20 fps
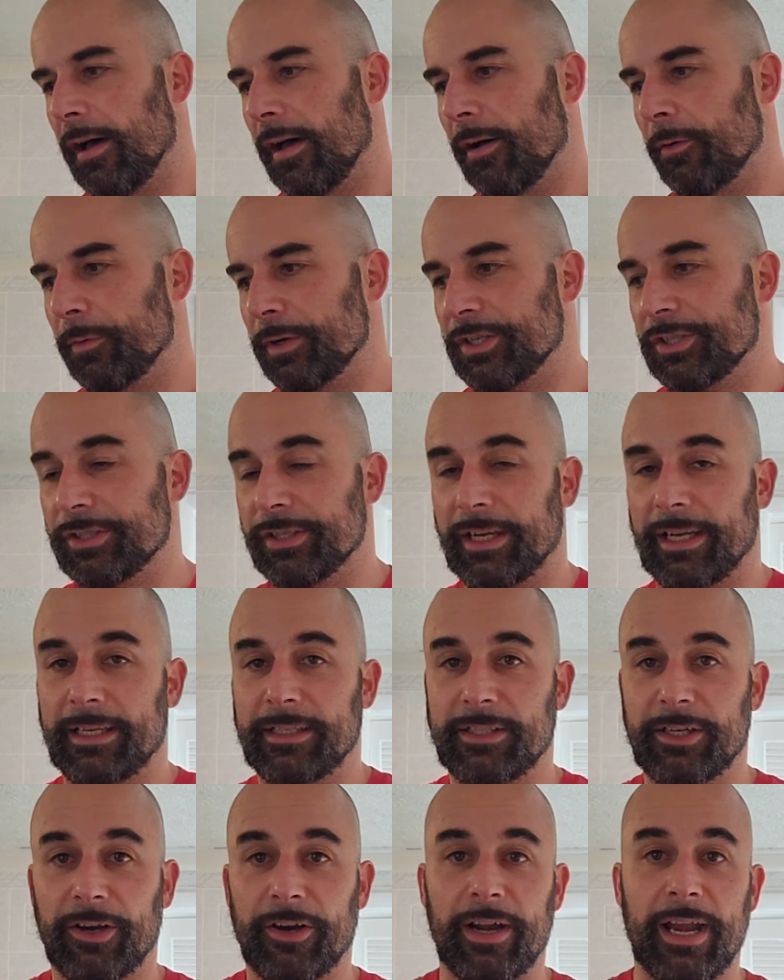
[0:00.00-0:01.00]
which should in
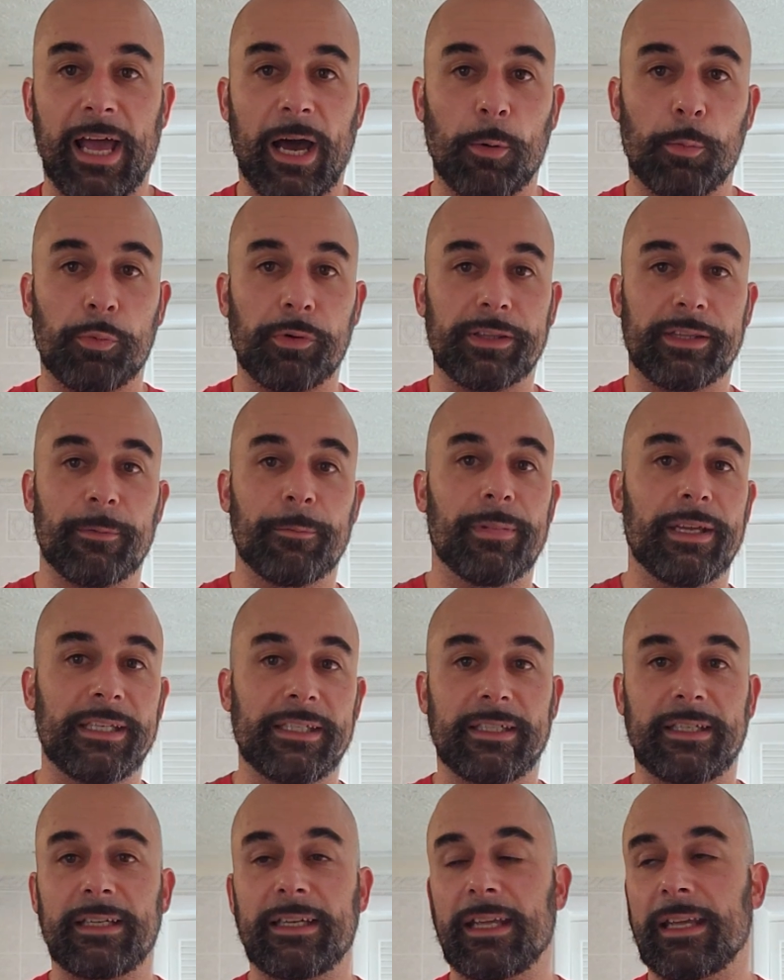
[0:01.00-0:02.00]
turn help with the
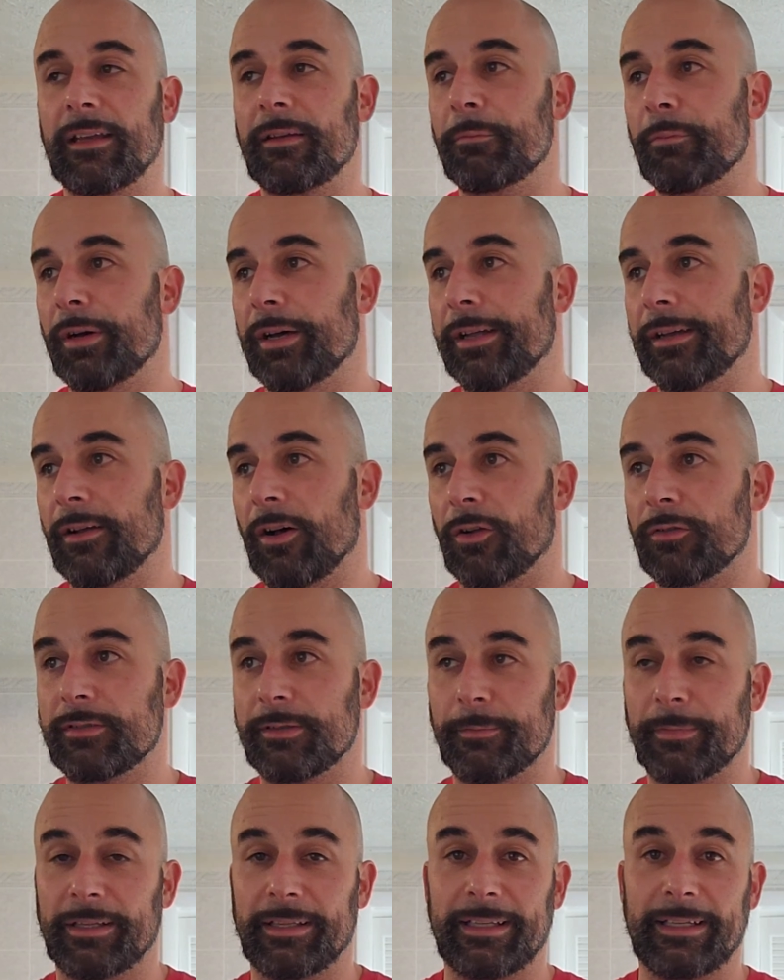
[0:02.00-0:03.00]
binge eating. But
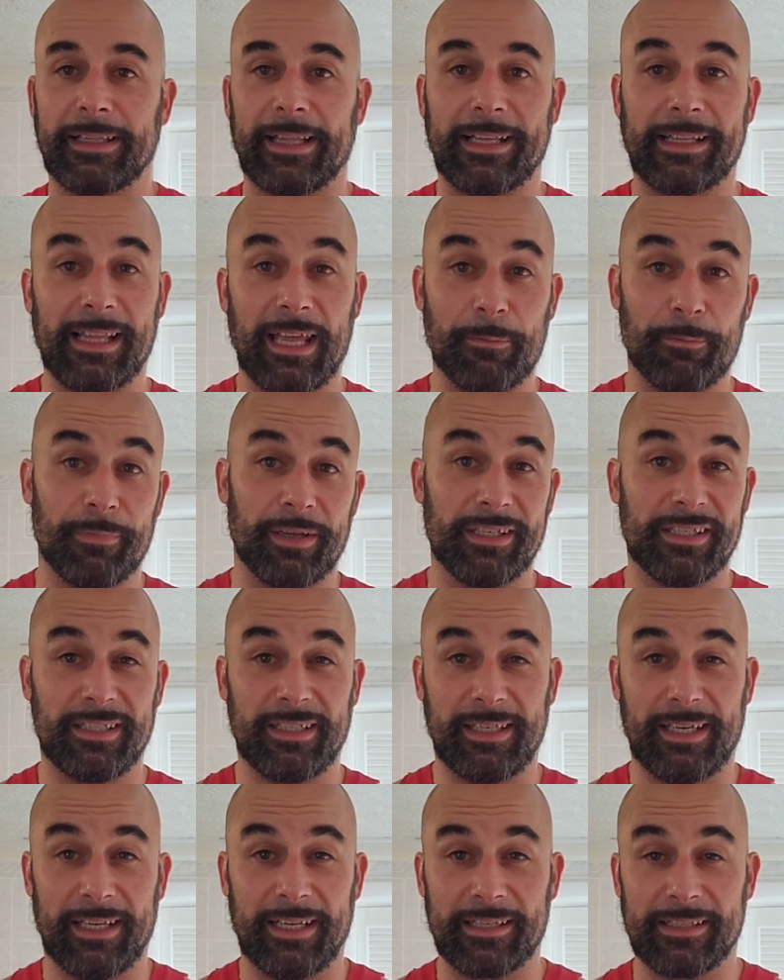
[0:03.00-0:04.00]
ultimately, like, that binge
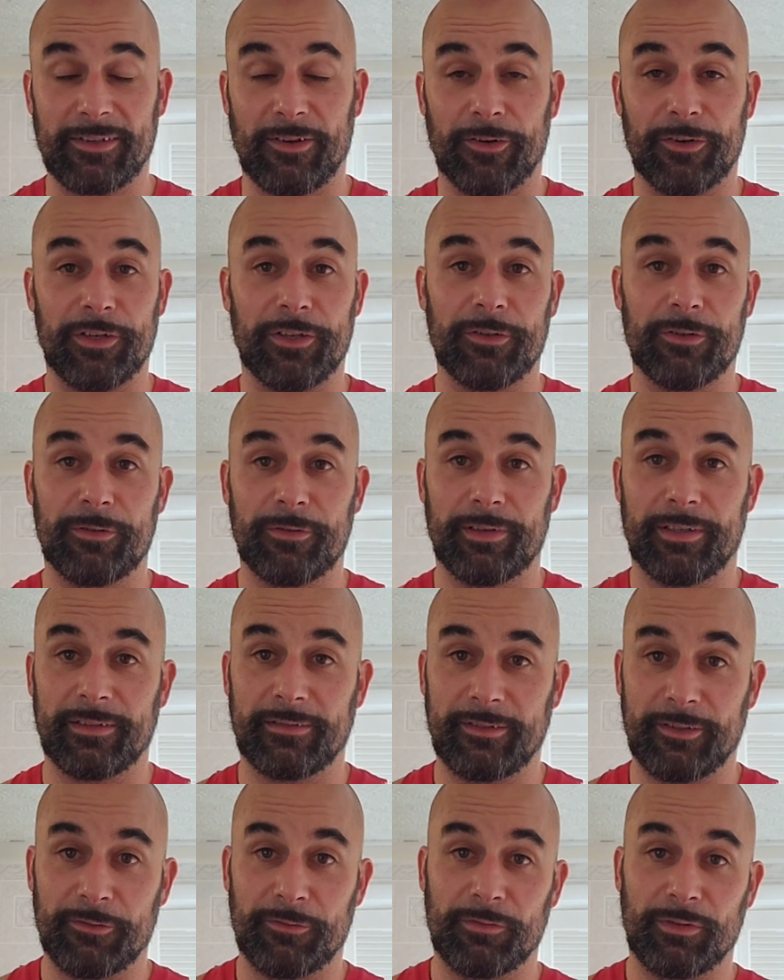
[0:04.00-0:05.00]
eating is on you,
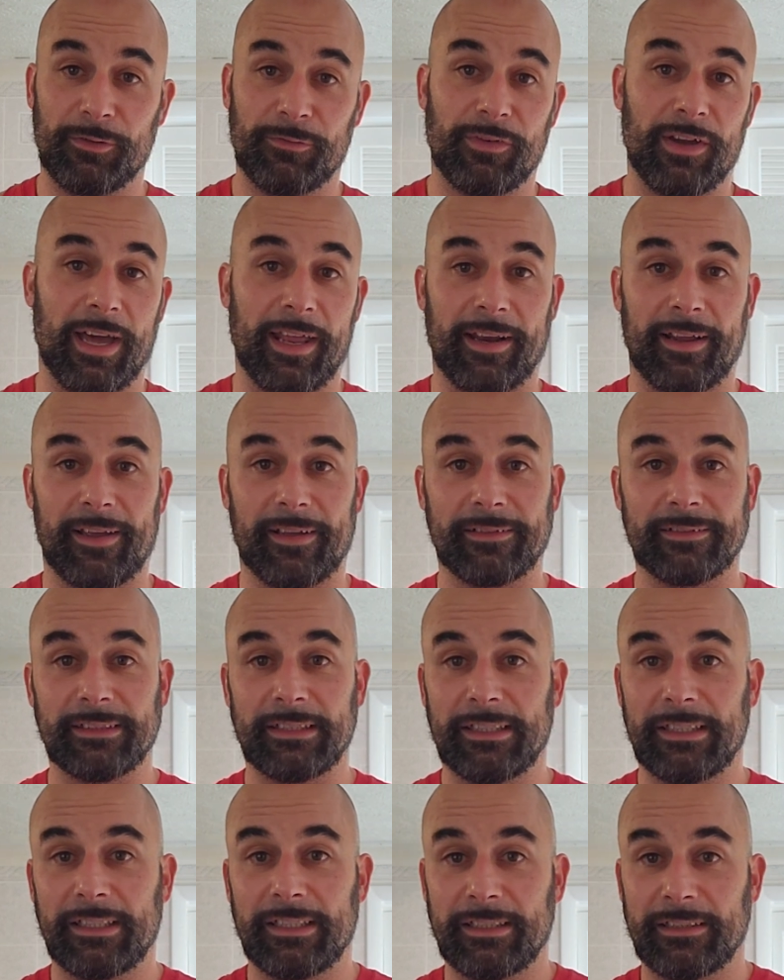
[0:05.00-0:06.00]
and you've gotta
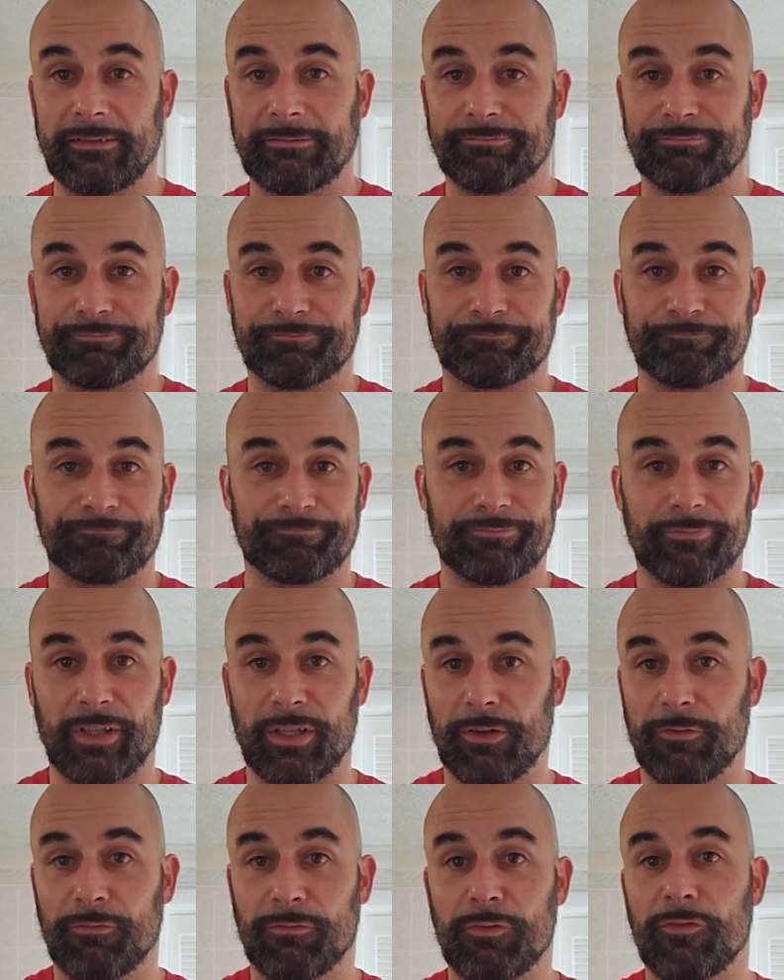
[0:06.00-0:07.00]

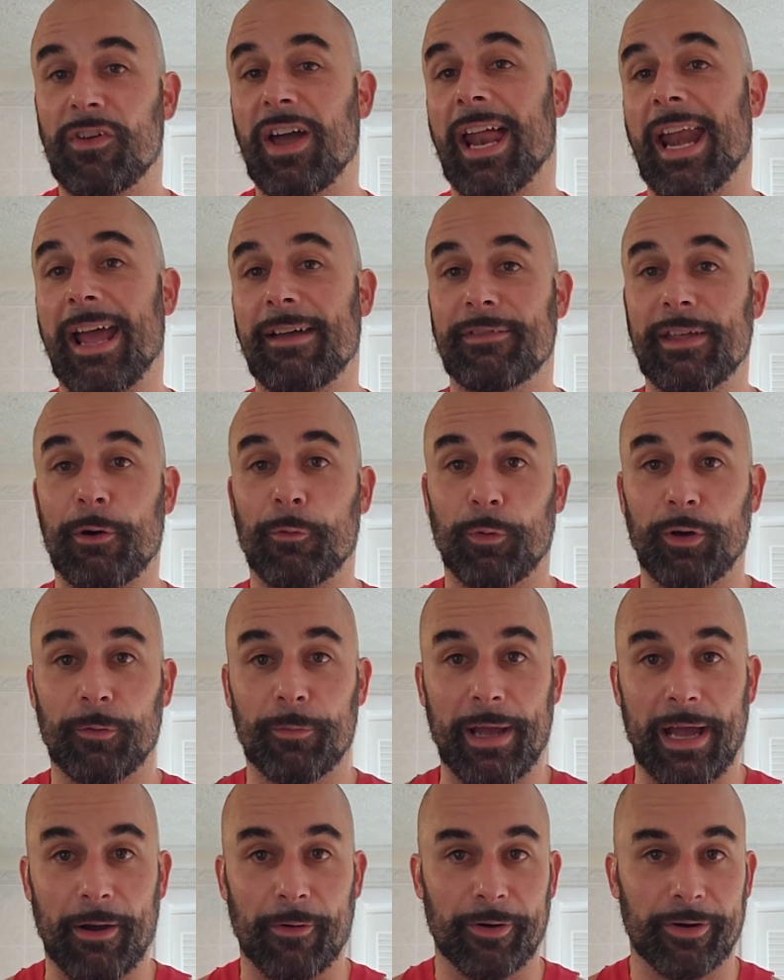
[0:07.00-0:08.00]
have that
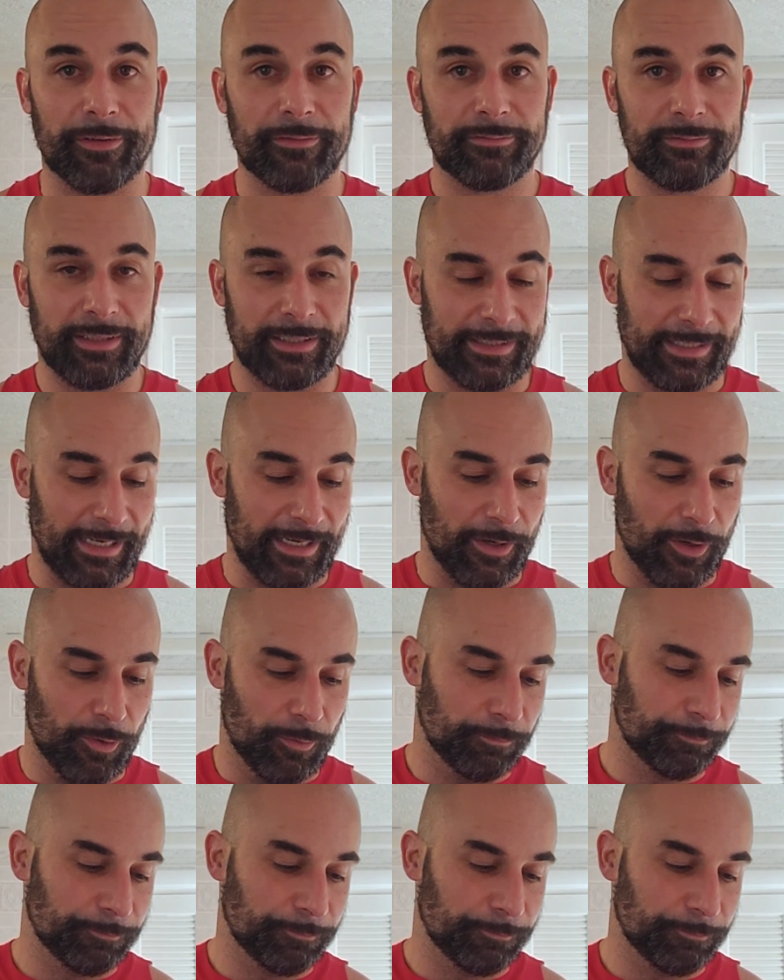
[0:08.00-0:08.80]
willpower to say no.